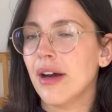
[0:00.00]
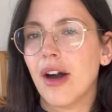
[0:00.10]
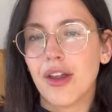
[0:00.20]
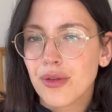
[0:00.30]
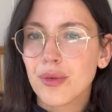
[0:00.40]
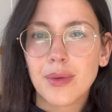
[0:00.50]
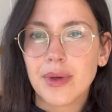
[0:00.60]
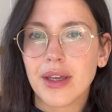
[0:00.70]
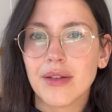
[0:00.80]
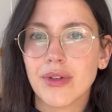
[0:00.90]
I thought we were
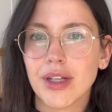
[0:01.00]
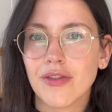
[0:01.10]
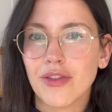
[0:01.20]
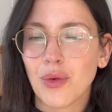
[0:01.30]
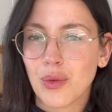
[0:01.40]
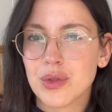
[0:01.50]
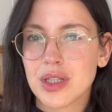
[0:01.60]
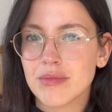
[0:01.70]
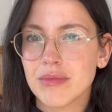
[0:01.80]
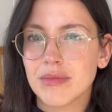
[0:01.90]
getting ready for
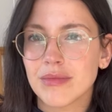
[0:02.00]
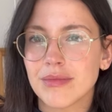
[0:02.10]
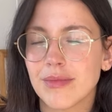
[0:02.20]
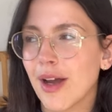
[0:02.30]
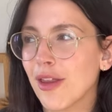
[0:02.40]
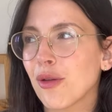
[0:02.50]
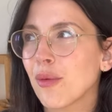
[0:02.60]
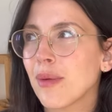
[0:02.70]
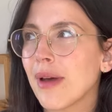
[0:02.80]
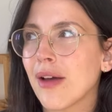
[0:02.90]
autumn. I thought
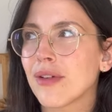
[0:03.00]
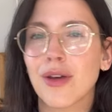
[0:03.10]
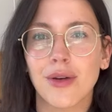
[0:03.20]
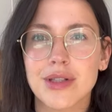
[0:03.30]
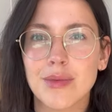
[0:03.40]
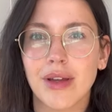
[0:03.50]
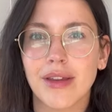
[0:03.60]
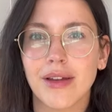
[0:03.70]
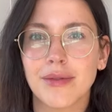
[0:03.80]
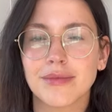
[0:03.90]
we were having cozy
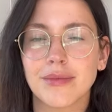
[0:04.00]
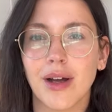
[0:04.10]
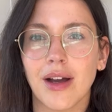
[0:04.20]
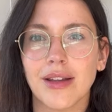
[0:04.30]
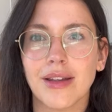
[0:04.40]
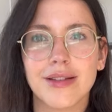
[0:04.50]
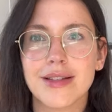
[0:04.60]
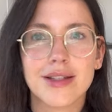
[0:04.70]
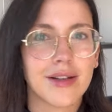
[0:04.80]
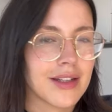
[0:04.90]
weather. I like
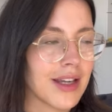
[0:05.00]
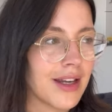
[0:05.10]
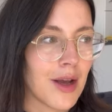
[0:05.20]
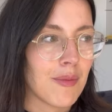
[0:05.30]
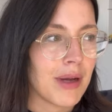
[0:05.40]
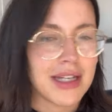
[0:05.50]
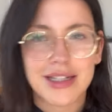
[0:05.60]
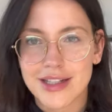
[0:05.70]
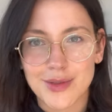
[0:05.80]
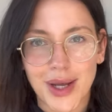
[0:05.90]
started getting out my
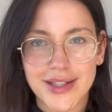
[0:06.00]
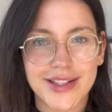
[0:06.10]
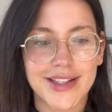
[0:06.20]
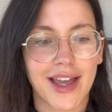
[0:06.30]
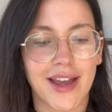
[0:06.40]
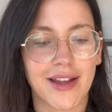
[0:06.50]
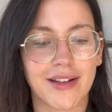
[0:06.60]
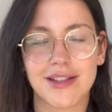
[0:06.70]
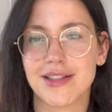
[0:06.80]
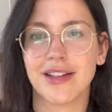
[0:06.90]
knitted sweaters again.
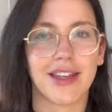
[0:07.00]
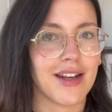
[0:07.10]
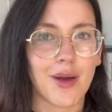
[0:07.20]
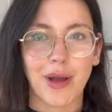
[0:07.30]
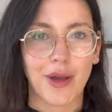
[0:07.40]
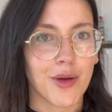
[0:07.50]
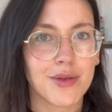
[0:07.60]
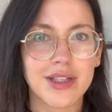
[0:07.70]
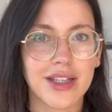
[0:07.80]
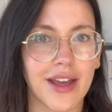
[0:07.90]
I started getting out my
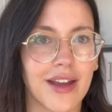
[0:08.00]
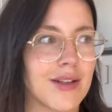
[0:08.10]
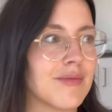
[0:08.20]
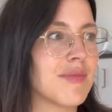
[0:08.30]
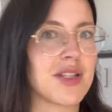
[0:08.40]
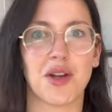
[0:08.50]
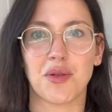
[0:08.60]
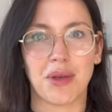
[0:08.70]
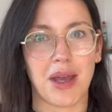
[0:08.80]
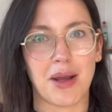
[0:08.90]
coats again, started
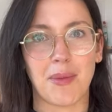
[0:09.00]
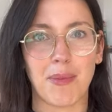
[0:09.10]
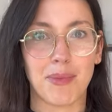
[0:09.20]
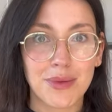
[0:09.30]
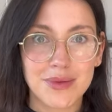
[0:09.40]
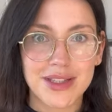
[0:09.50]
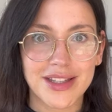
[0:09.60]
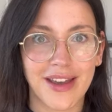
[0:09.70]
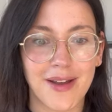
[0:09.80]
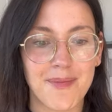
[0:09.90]
getting out my boots
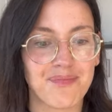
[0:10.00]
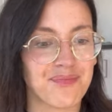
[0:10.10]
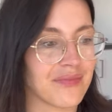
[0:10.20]
again.